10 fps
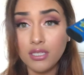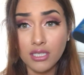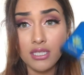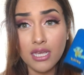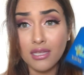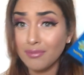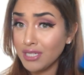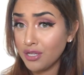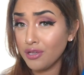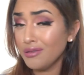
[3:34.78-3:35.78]
This thing, let
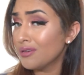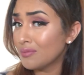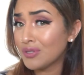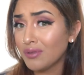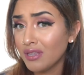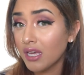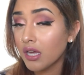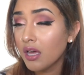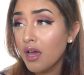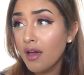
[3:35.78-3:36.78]
me tell you, it was only
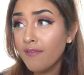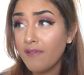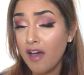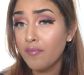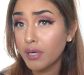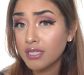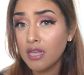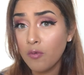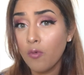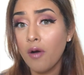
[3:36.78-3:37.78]
like $5
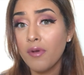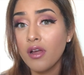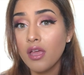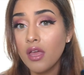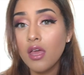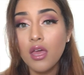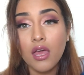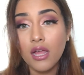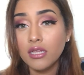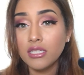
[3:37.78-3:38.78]
at Walmart,
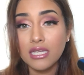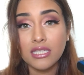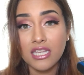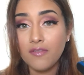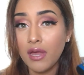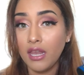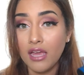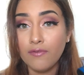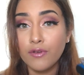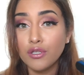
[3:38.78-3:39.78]
and this has saved my
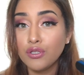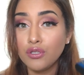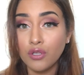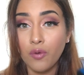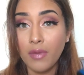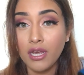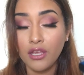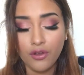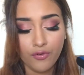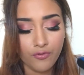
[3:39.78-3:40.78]
life so
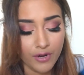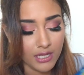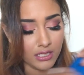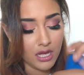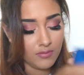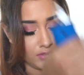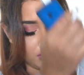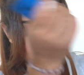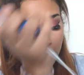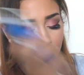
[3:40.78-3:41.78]
many freaking times.
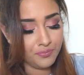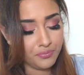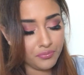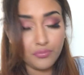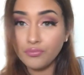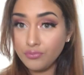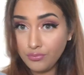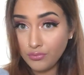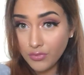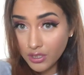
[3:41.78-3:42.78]

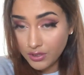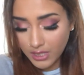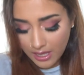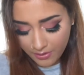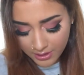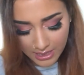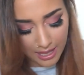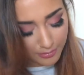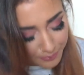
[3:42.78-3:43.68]
So yeah, there's that.